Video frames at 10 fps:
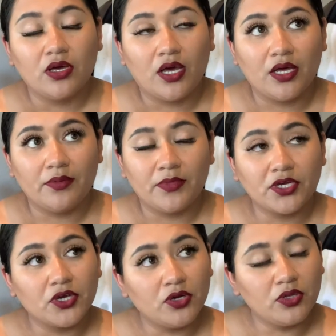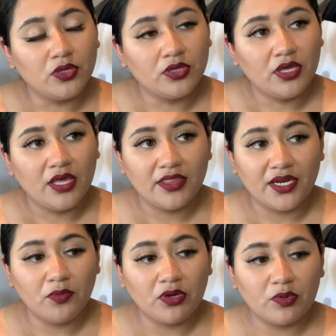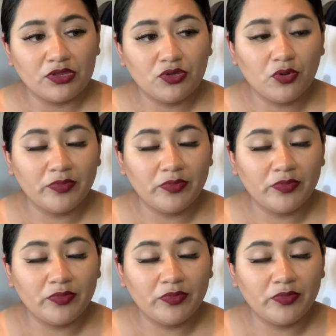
a girl that I work with told